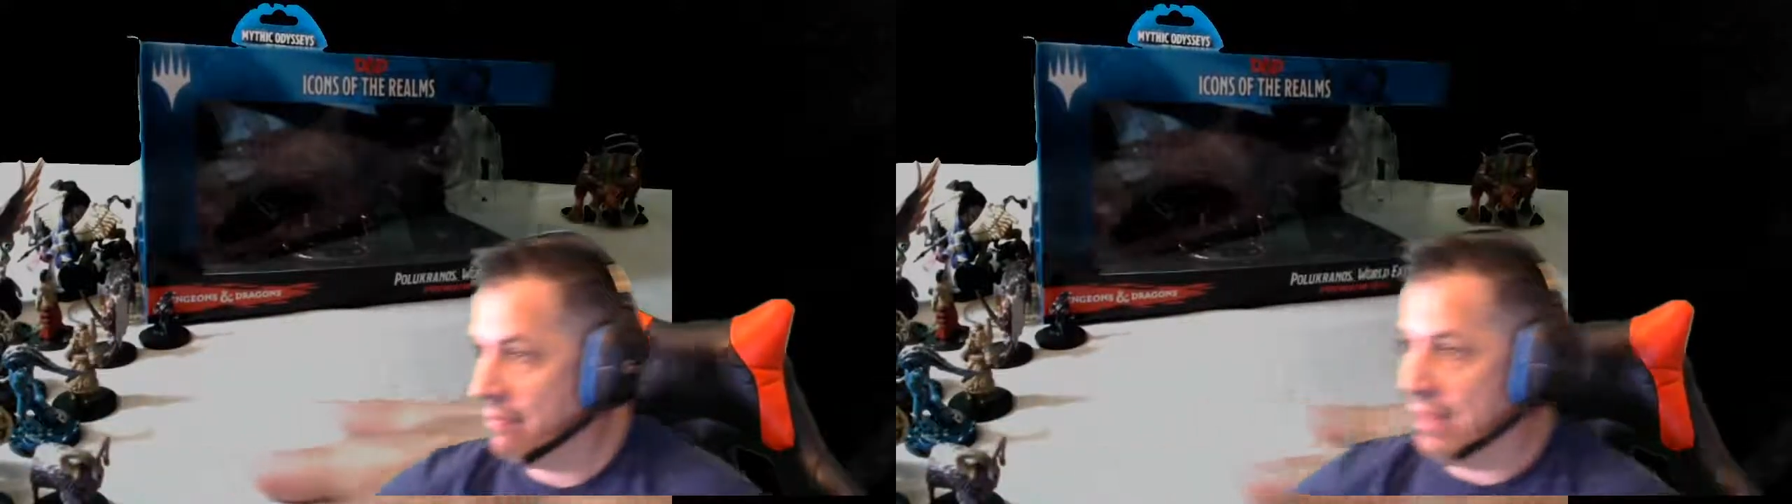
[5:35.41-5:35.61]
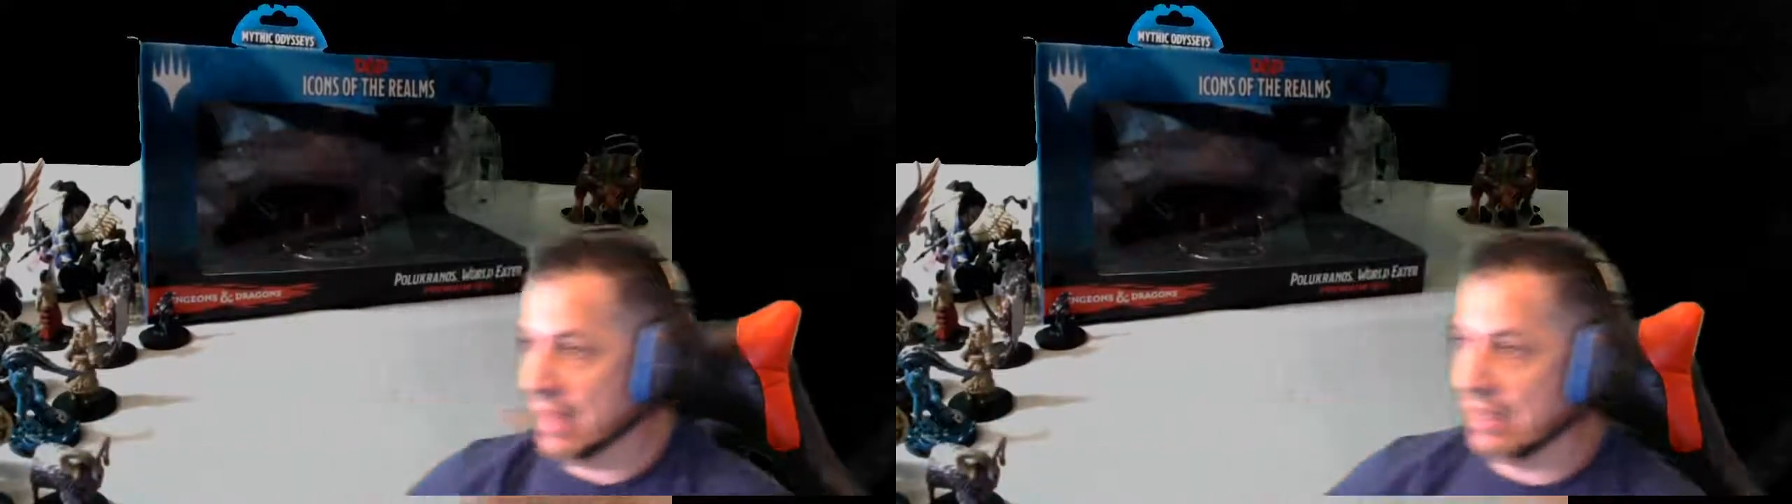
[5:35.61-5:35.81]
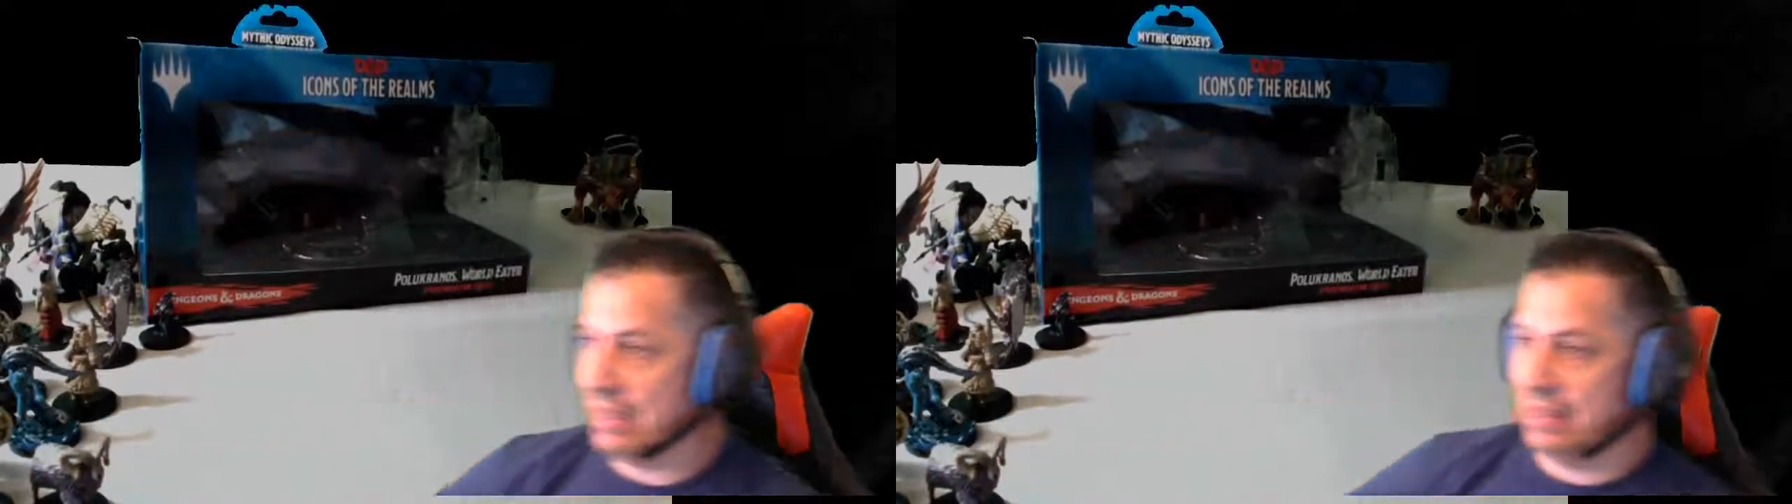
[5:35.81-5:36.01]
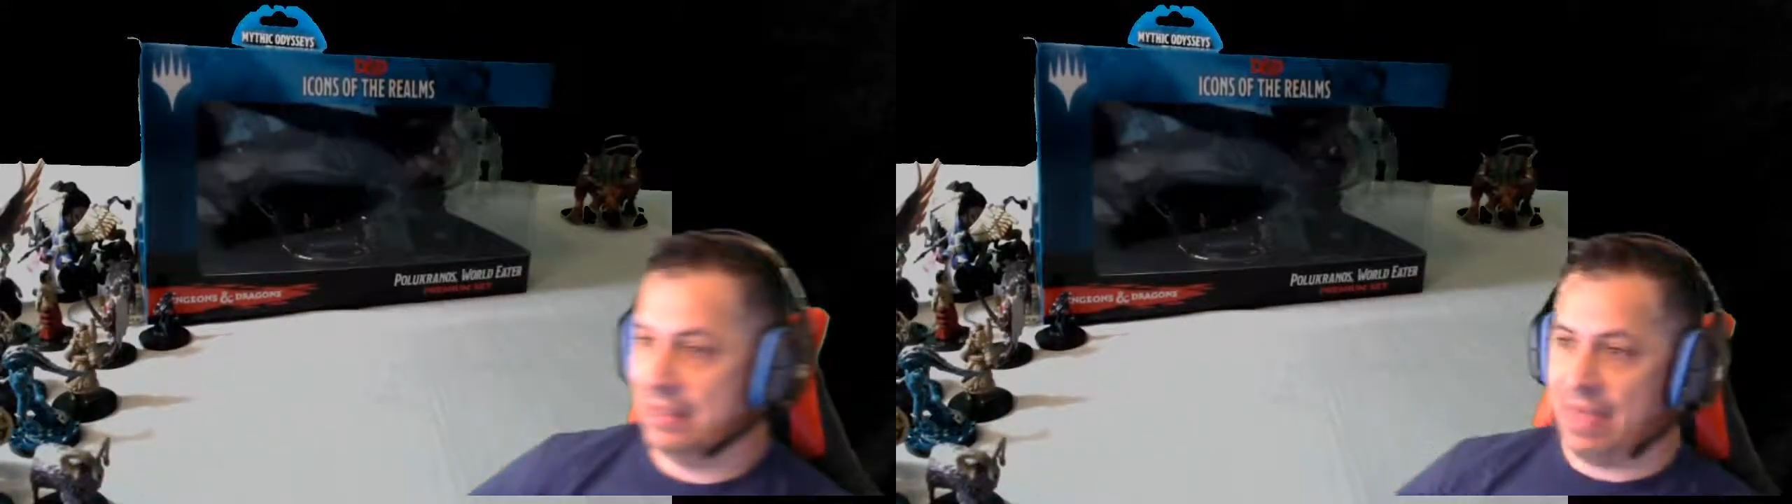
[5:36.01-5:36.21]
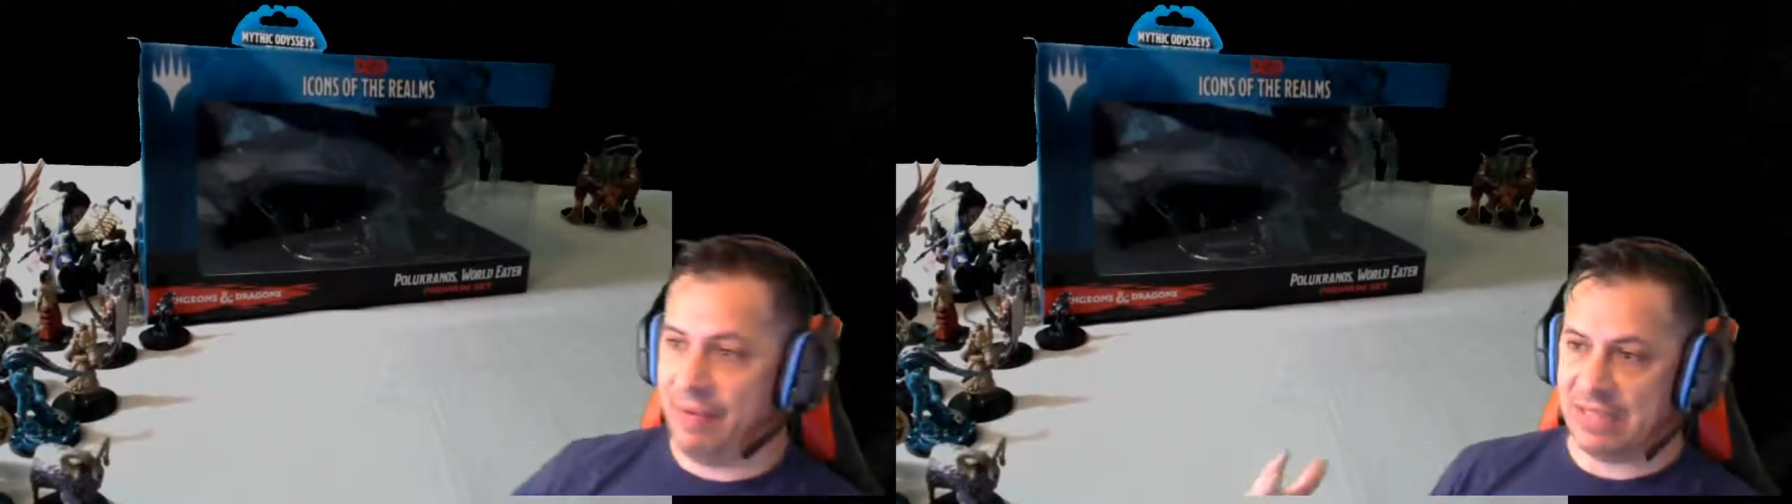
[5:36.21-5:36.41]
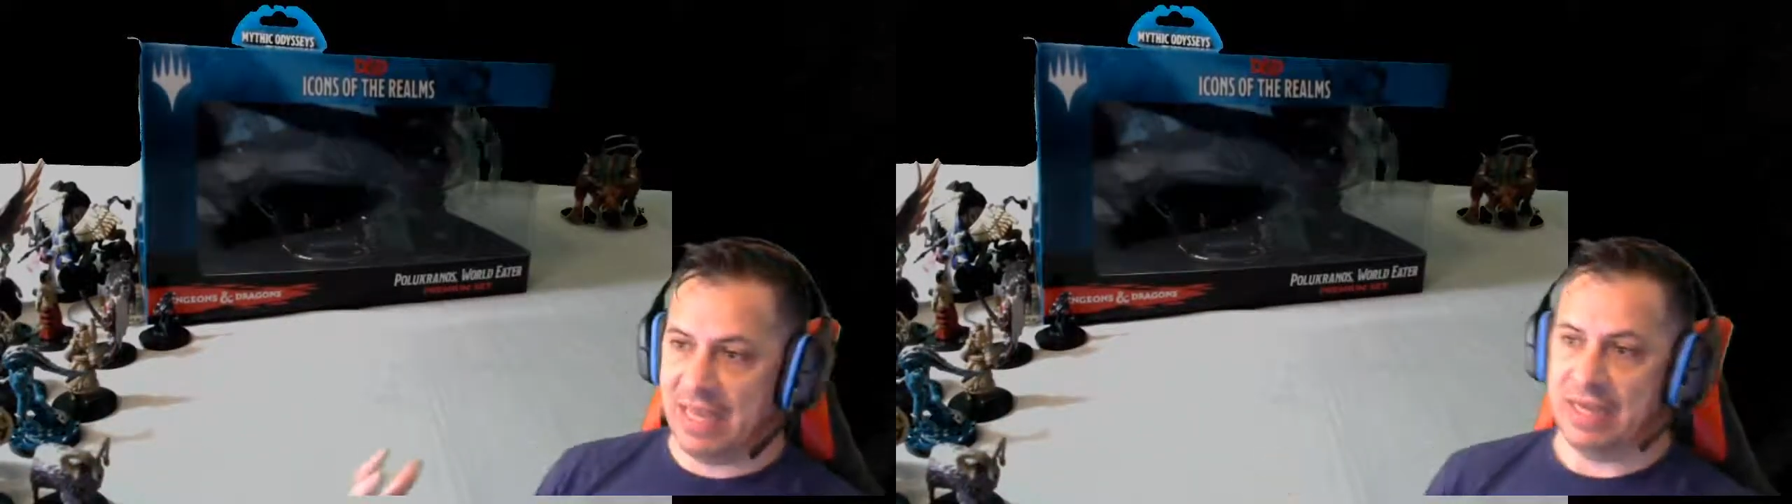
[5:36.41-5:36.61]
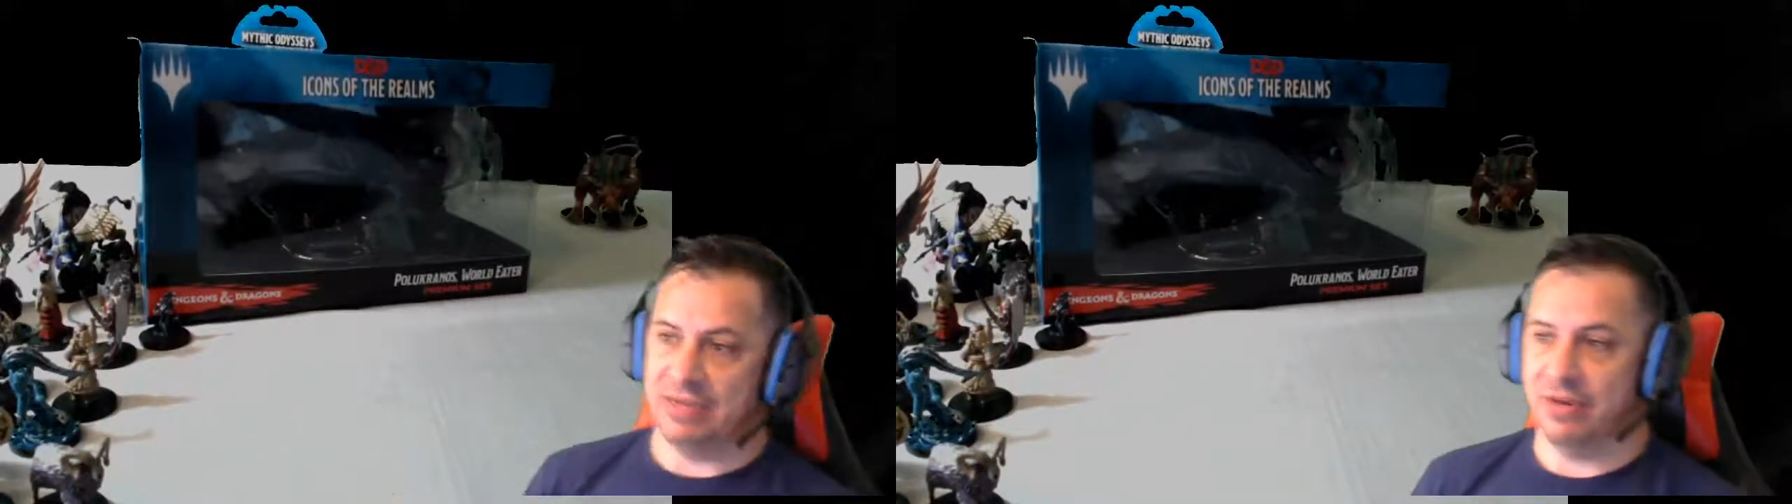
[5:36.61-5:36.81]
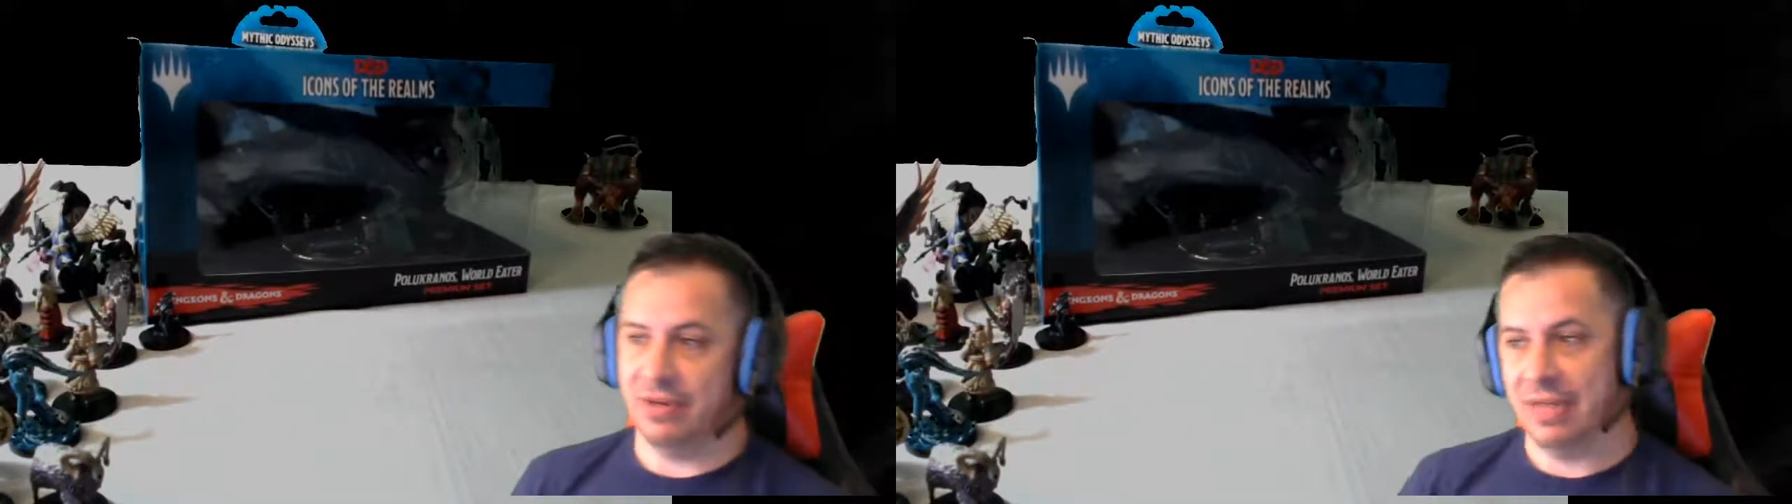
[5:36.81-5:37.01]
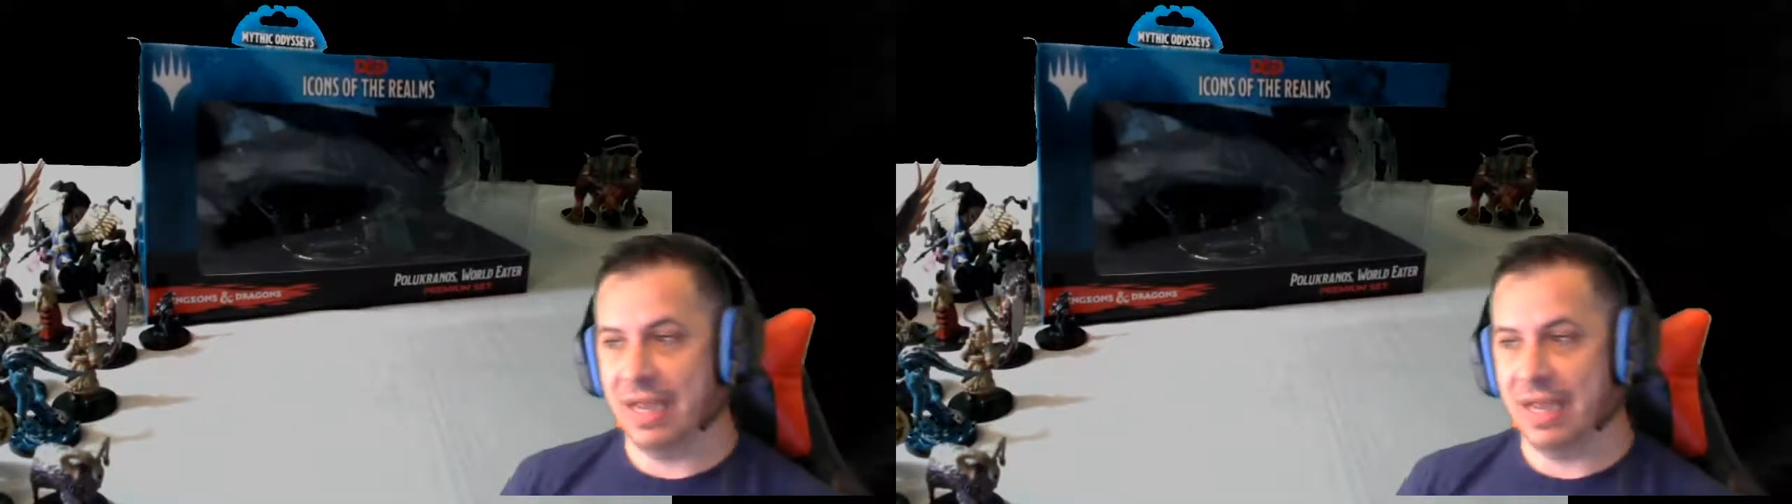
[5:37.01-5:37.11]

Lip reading: mini that was a Hydra.